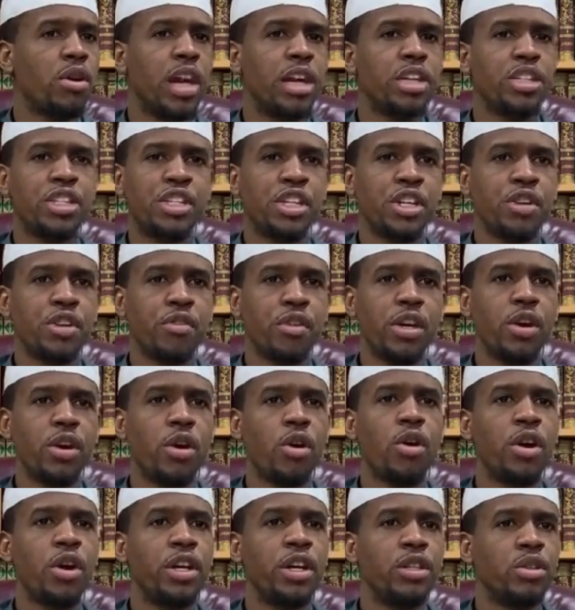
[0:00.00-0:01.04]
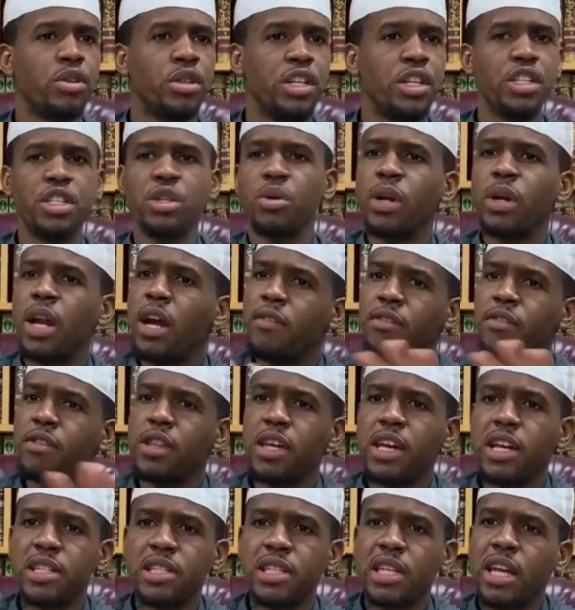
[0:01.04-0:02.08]
Nigeria or Indonesia, whatever the
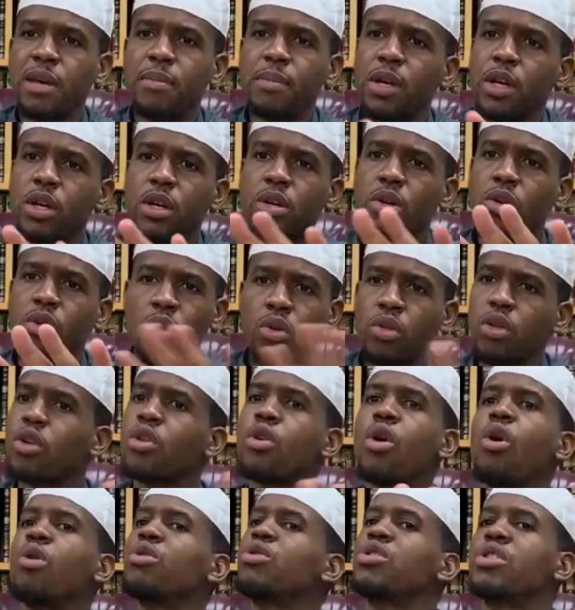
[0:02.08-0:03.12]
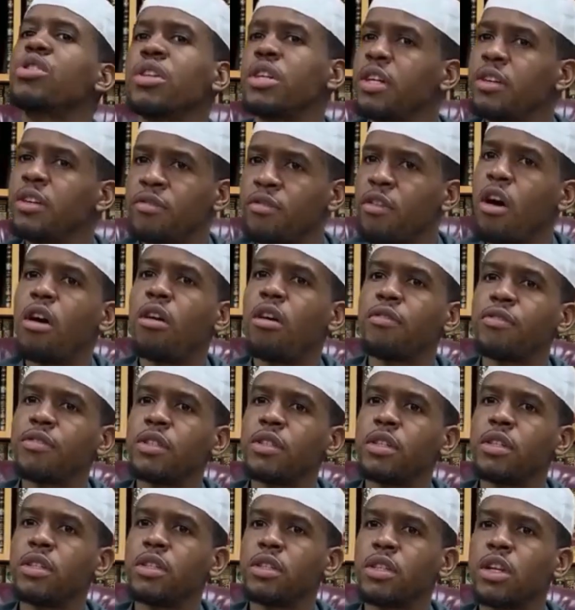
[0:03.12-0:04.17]
Islamic or the culture involved.
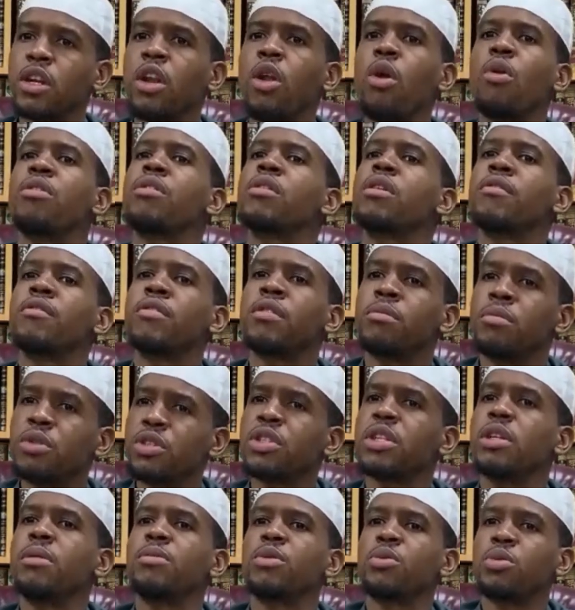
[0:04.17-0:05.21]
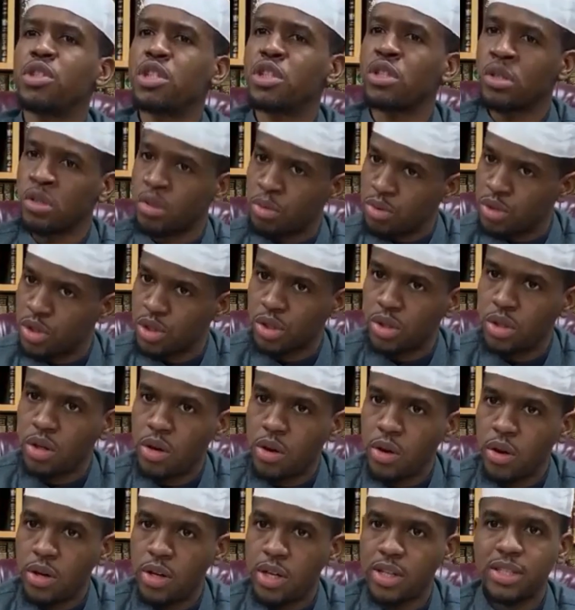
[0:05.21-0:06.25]
Clothing of the Muslims, which is loose.
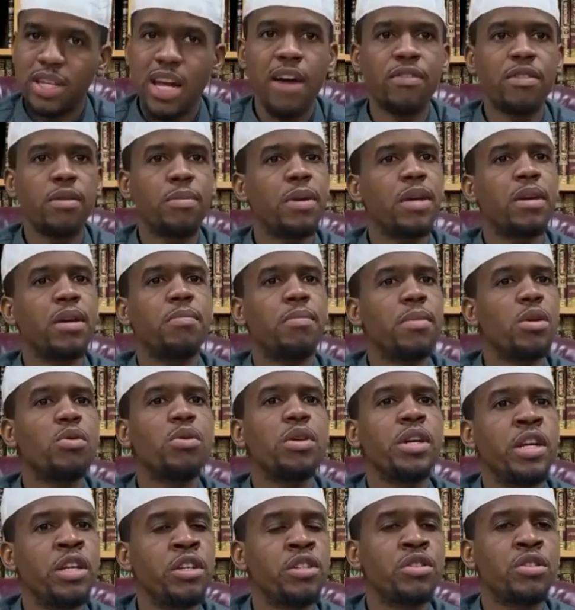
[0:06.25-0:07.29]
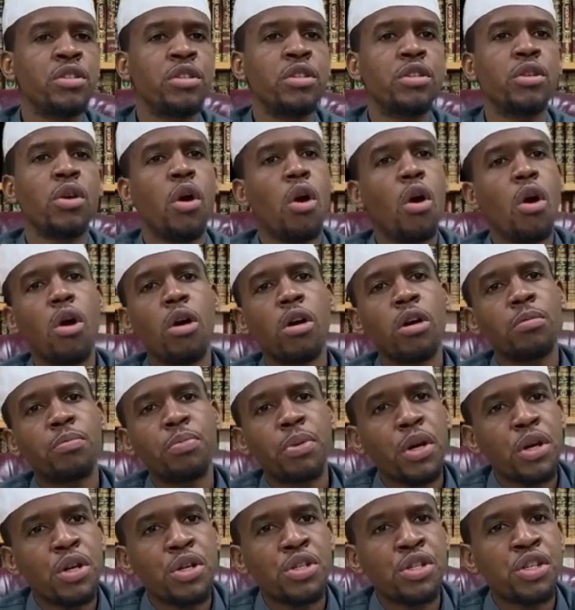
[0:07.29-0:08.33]
Doesn't have to be a Middle Eastern or
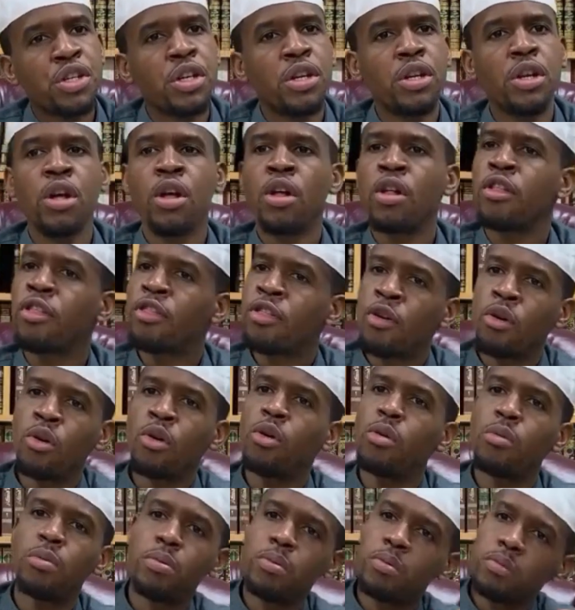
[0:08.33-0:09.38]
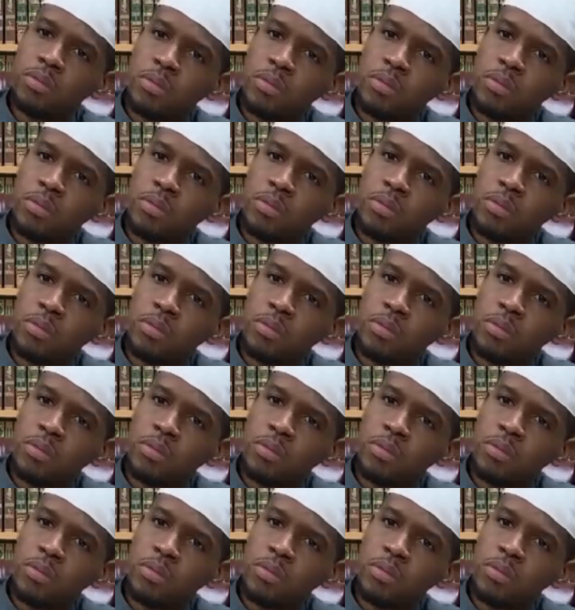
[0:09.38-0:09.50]
Persian thobe